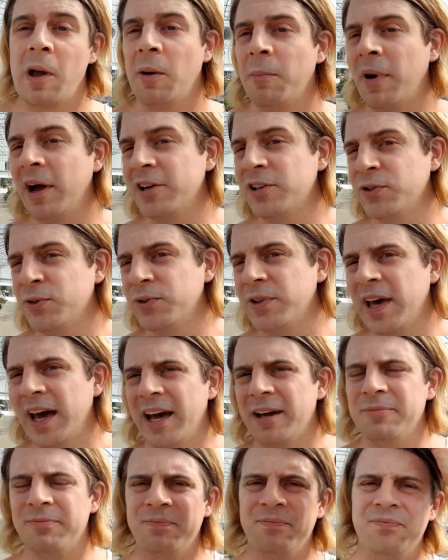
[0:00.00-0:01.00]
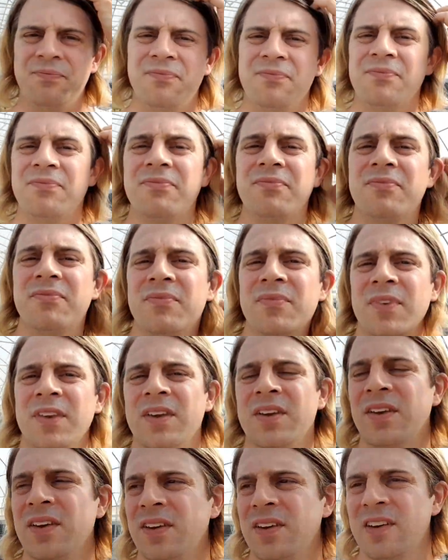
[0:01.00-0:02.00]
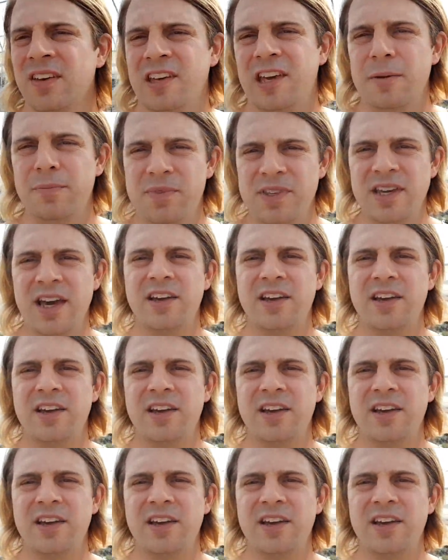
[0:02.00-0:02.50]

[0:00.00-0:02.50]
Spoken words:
I might do that. Keep